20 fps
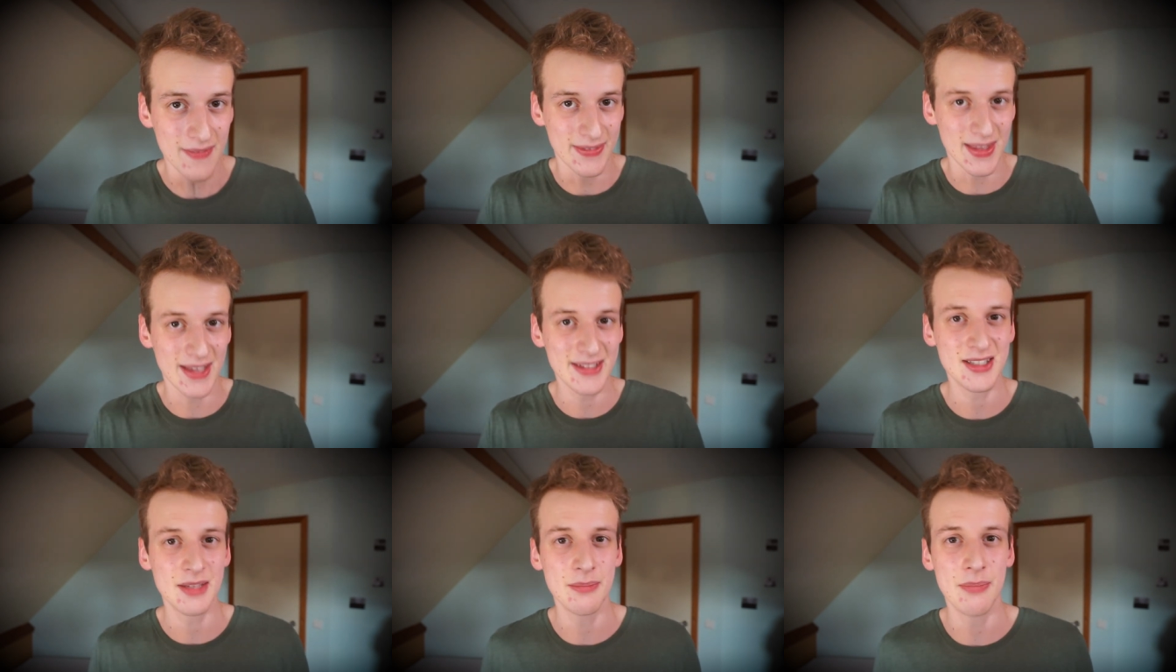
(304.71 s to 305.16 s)

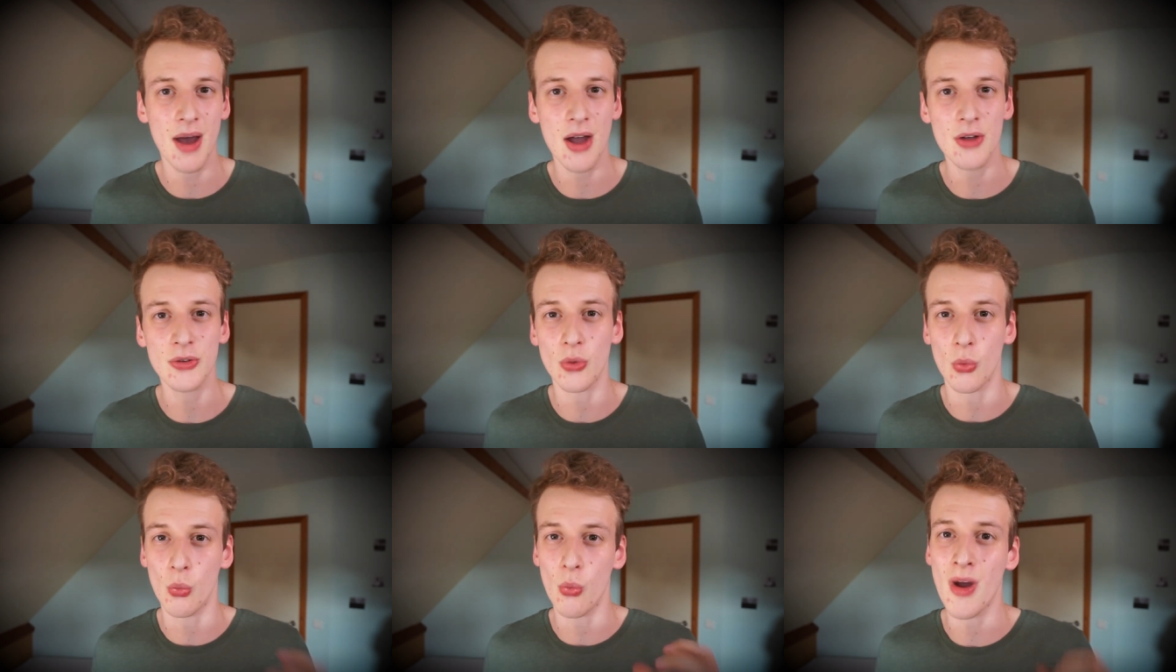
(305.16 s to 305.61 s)
That's
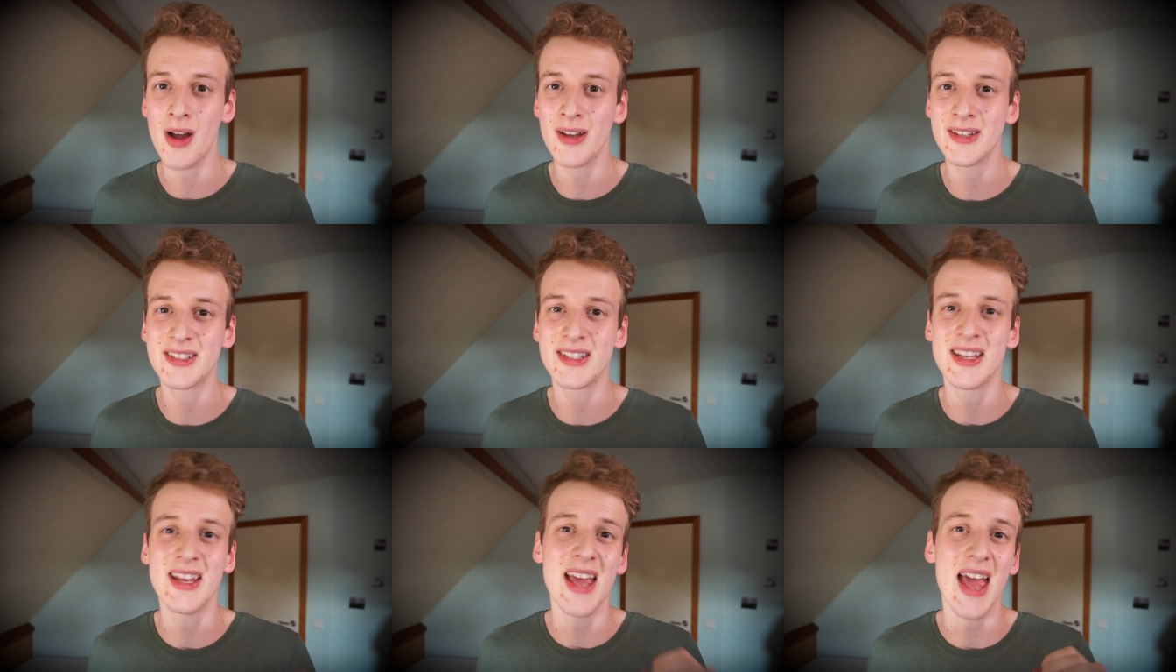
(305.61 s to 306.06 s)
about
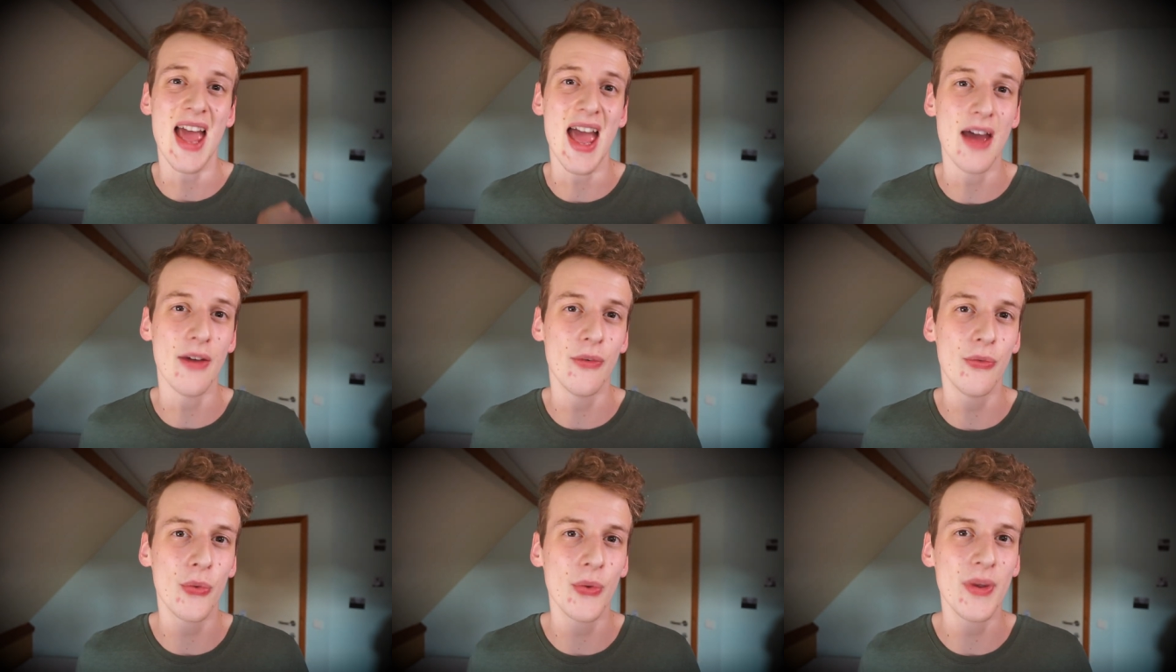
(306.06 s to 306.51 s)
once
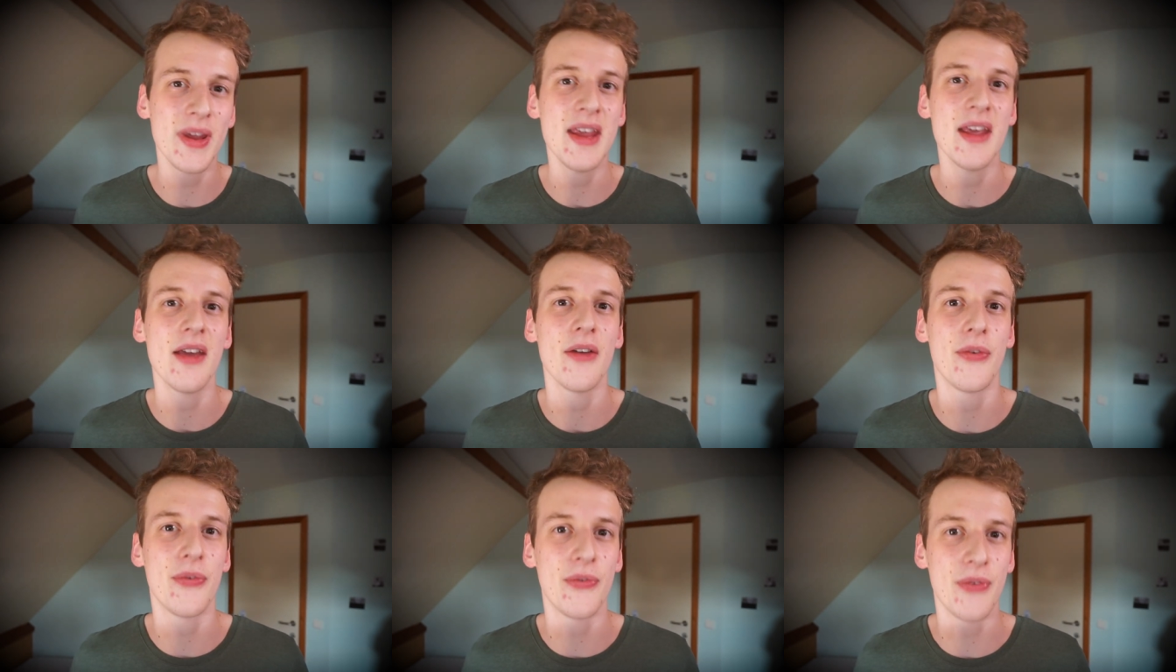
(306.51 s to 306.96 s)
every
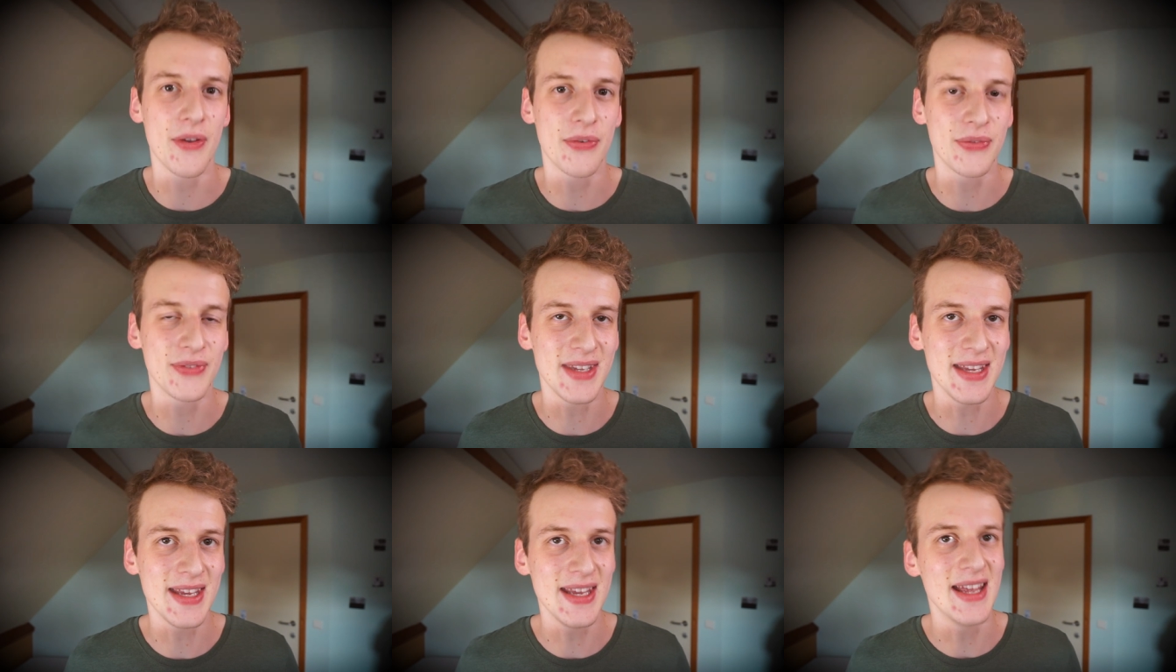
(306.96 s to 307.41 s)

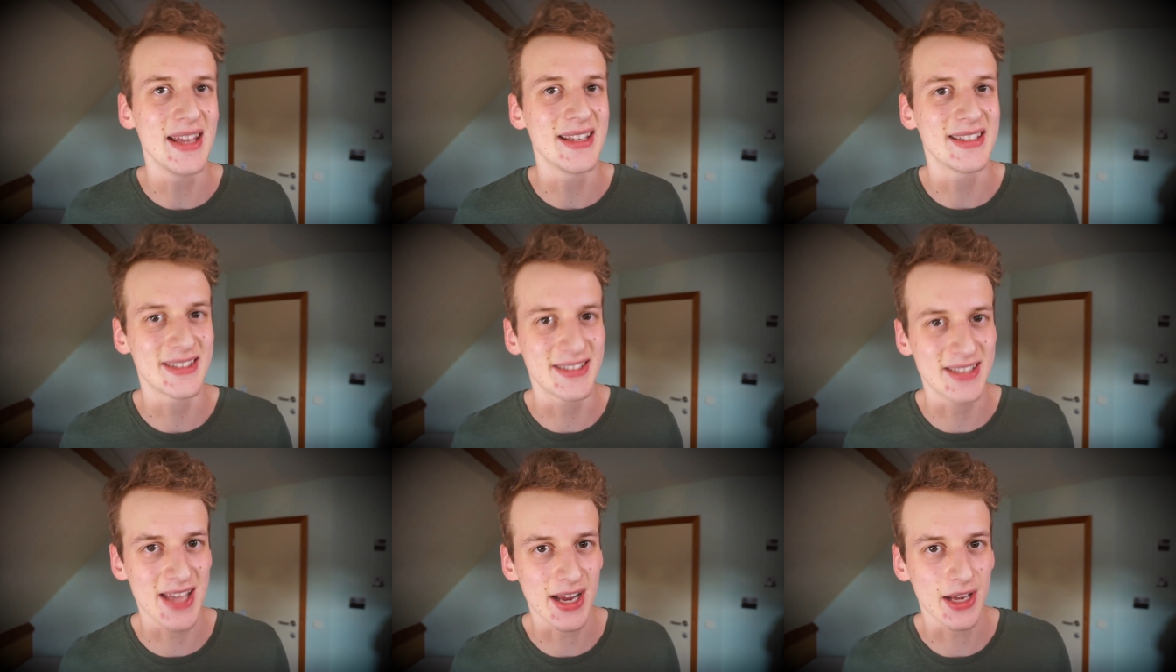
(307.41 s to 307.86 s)
50
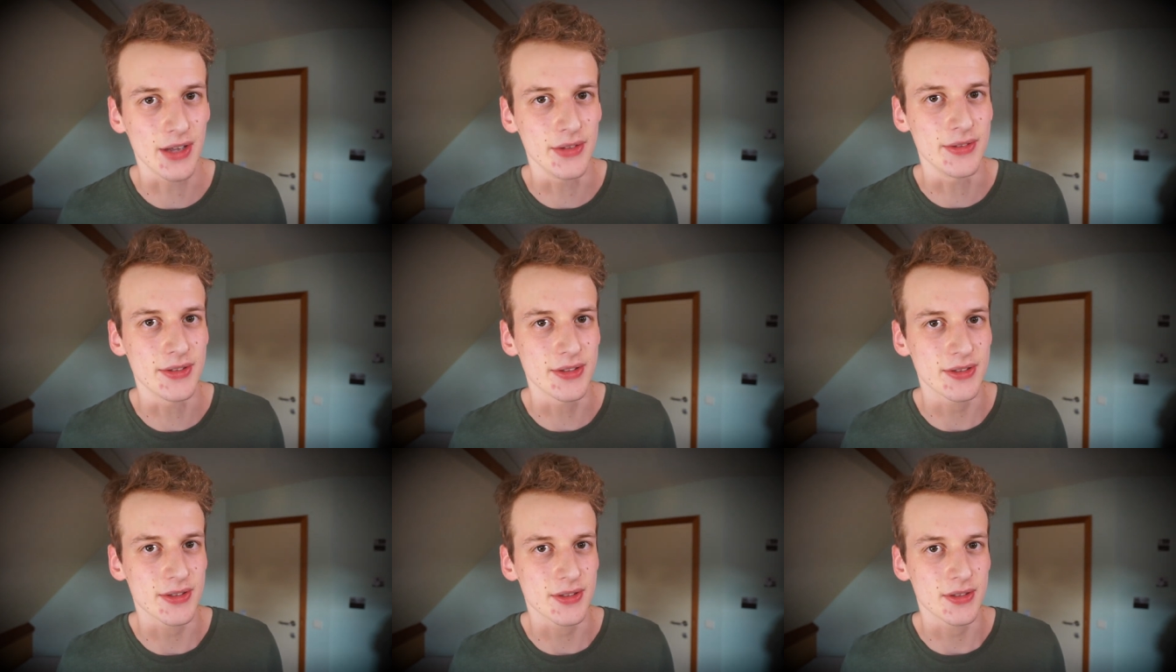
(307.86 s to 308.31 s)

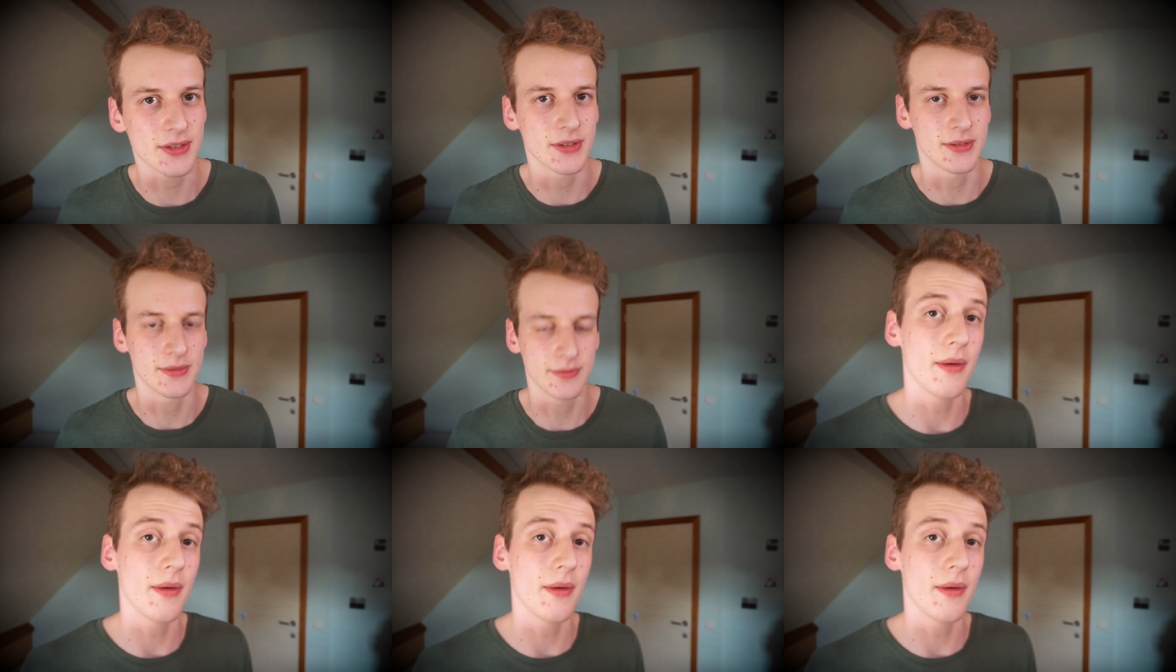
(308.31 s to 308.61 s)
seconds.